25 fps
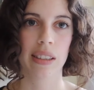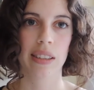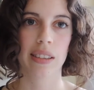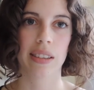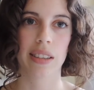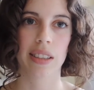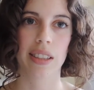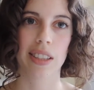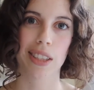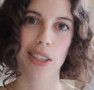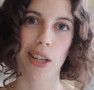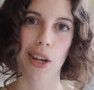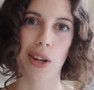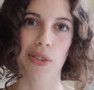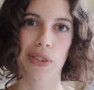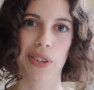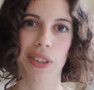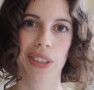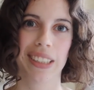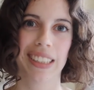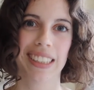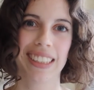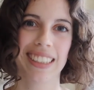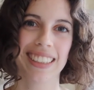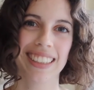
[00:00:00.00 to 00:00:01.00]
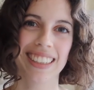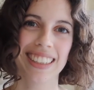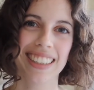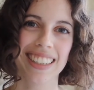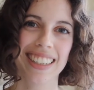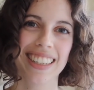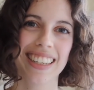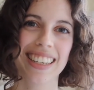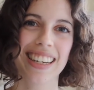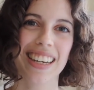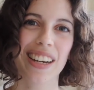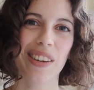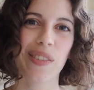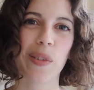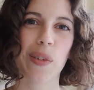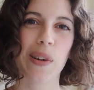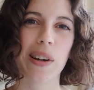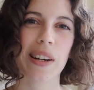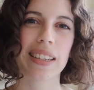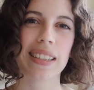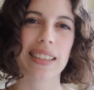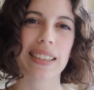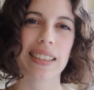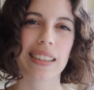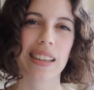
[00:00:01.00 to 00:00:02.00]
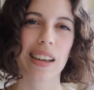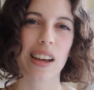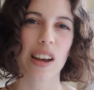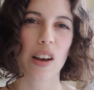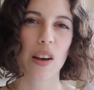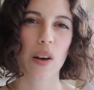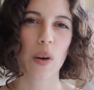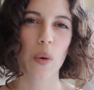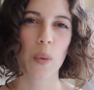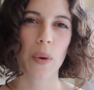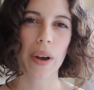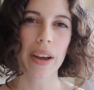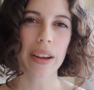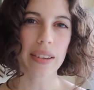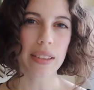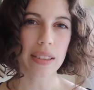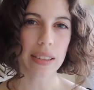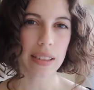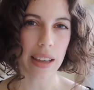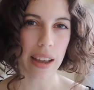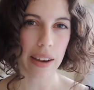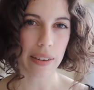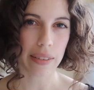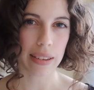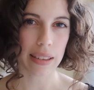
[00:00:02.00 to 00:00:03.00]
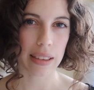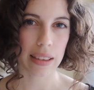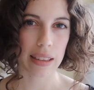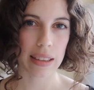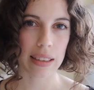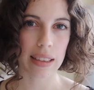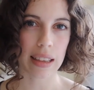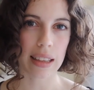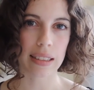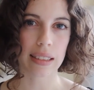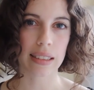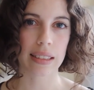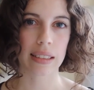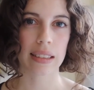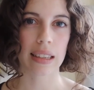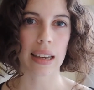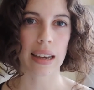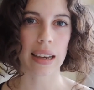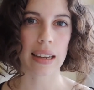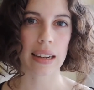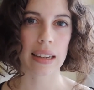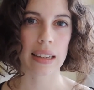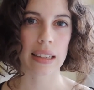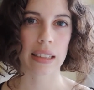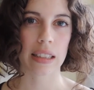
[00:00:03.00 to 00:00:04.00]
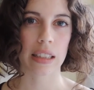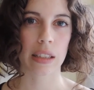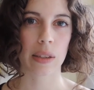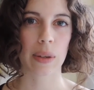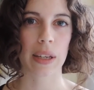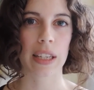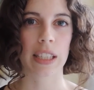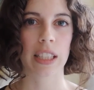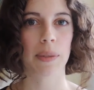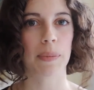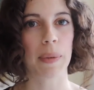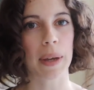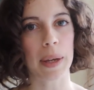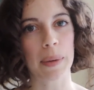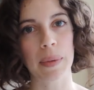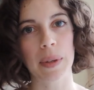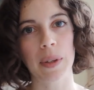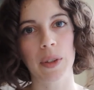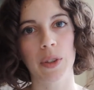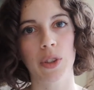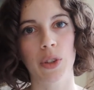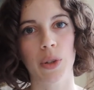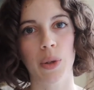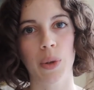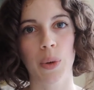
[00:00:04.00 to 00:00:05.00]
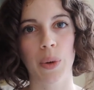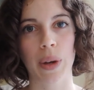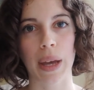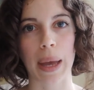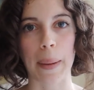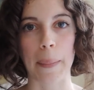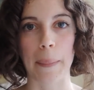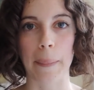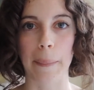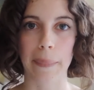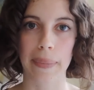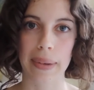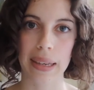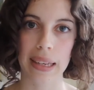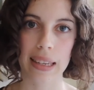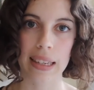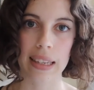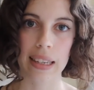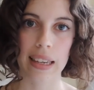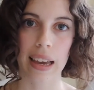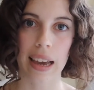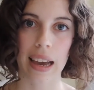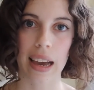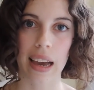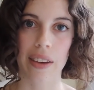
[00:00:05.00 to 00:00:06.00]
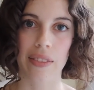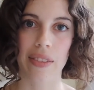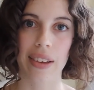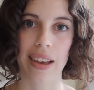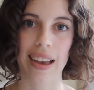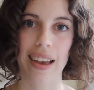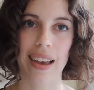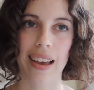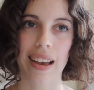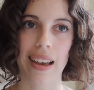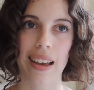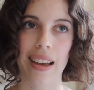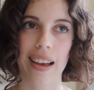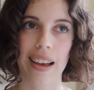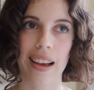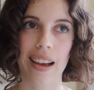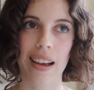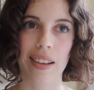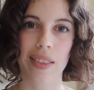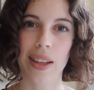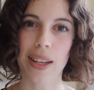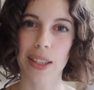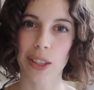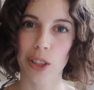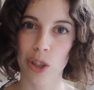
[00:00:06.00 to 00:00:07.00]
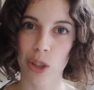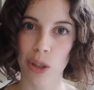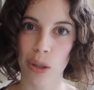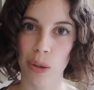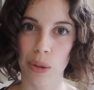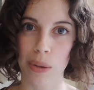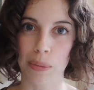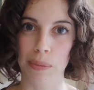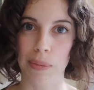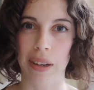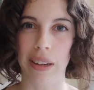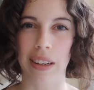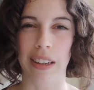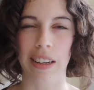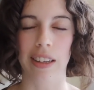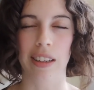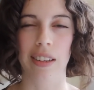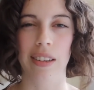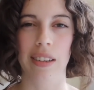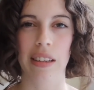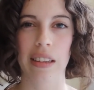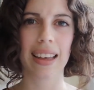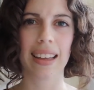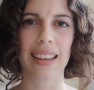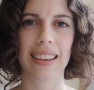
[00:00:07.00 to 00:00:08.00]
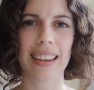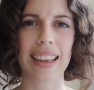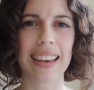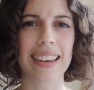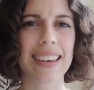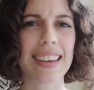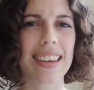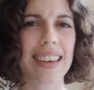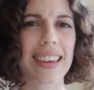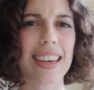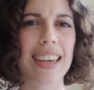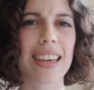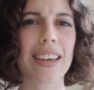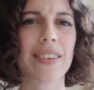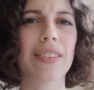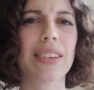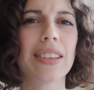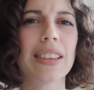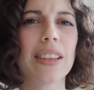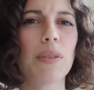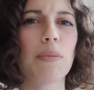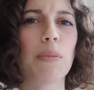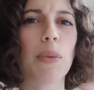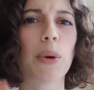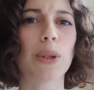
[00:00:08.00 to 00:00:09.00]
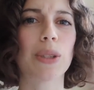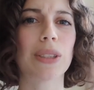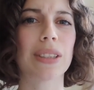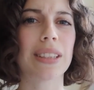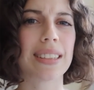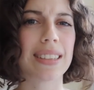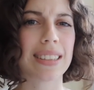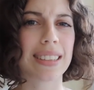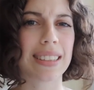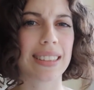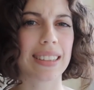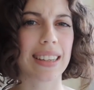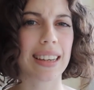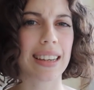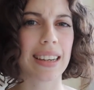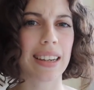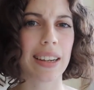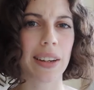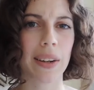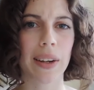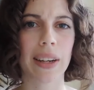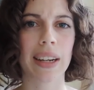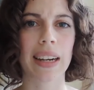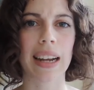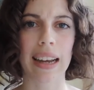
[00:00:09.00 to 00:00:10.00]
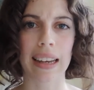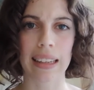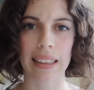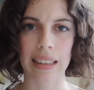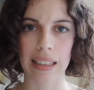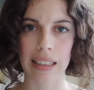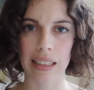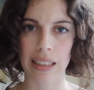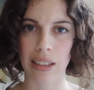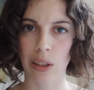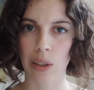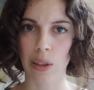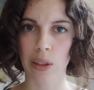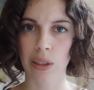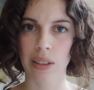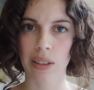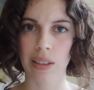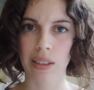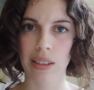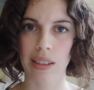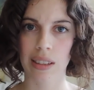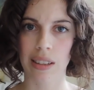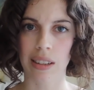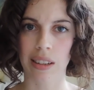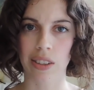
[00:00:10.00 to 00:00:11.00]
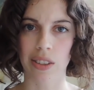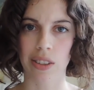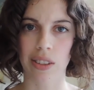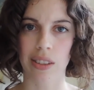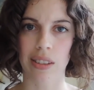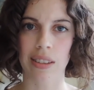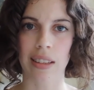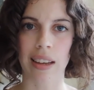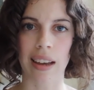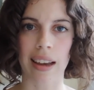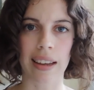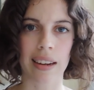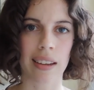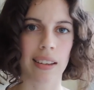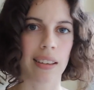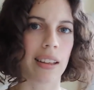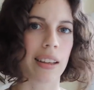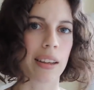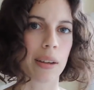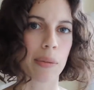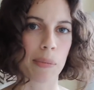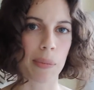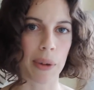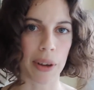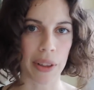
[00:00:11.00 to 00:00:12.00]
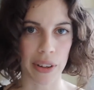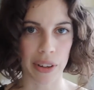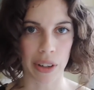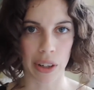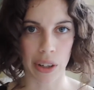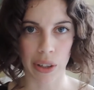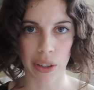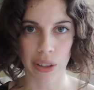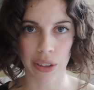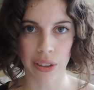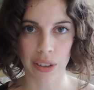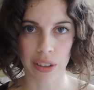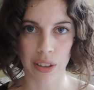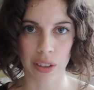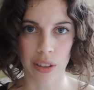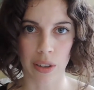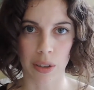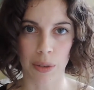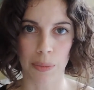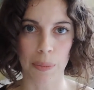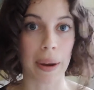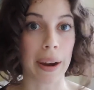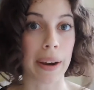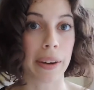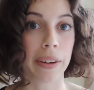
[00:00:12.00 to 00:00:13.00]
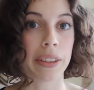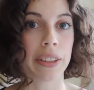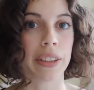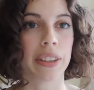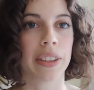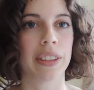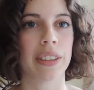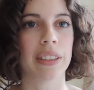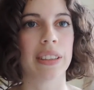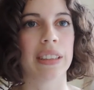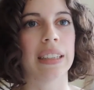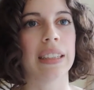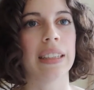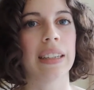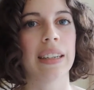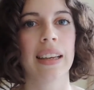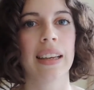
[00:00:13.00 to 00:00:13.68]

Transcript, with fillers: discovery was why does everything that society is expect me to do and be have a lot to do with money? Like, even the most sacred ideals in our society, like motherhood or parenthood